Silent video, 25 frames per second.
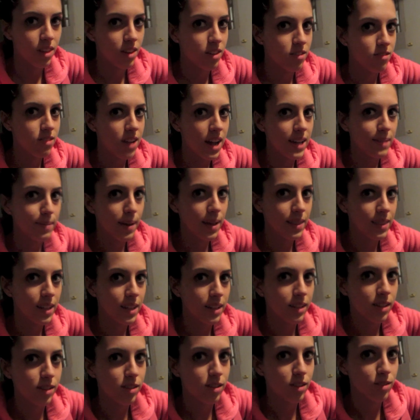You guys might
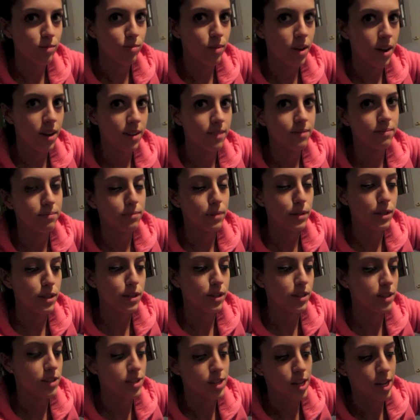think this is weird, but
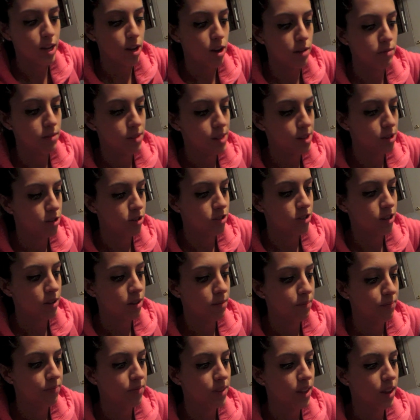this is like our
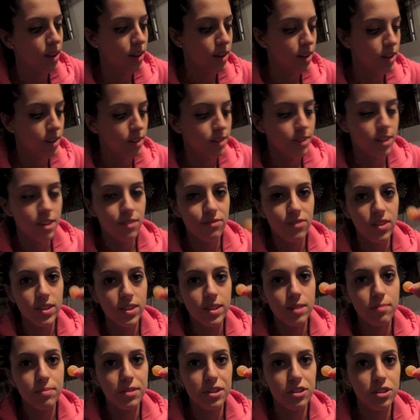relationship. See
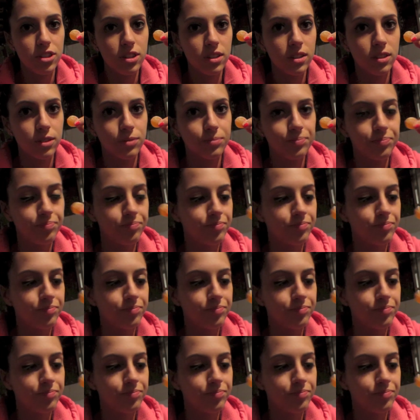fuzzy peaches?